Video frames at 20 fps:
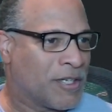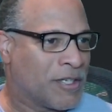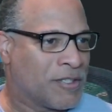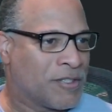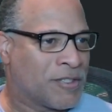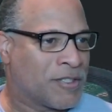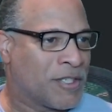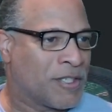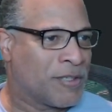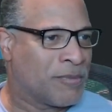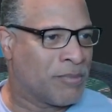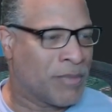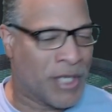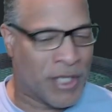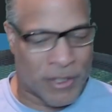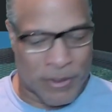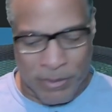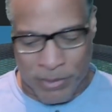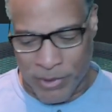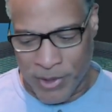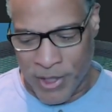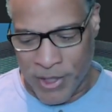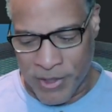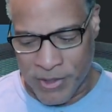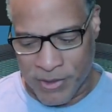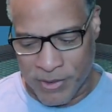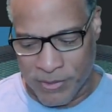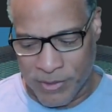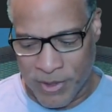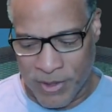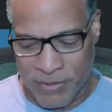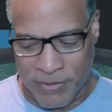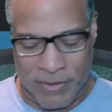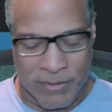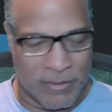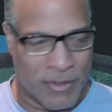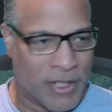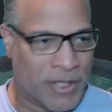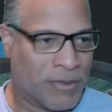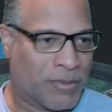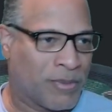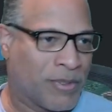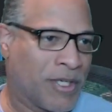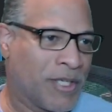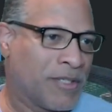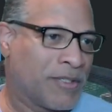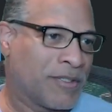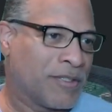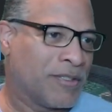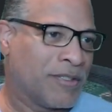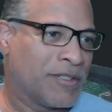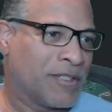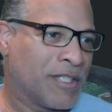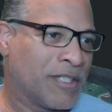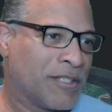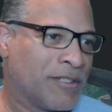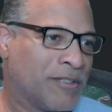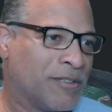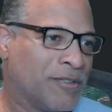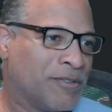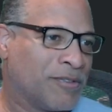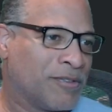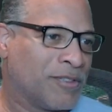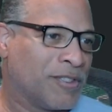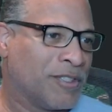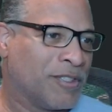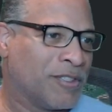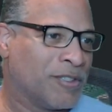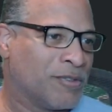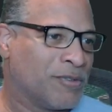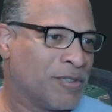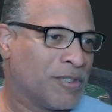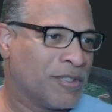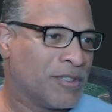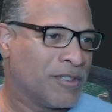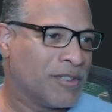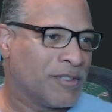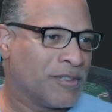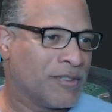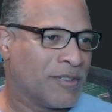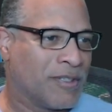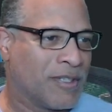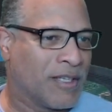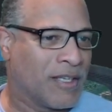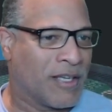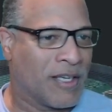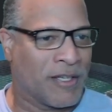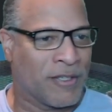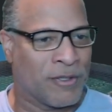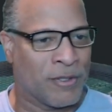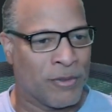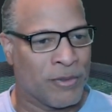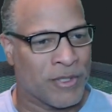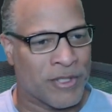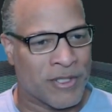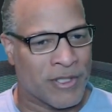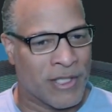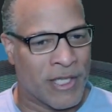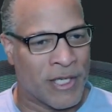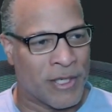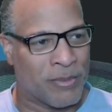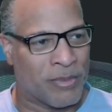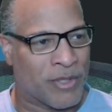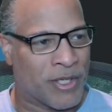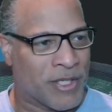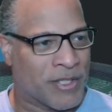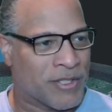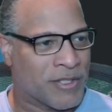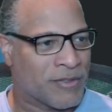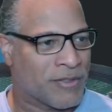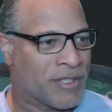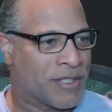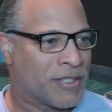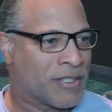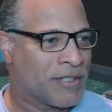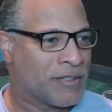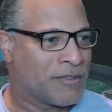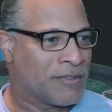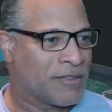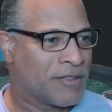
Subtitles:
I'd set a max price, whatever the max price is. I don't know, 300. I don't know what Solana price is right now.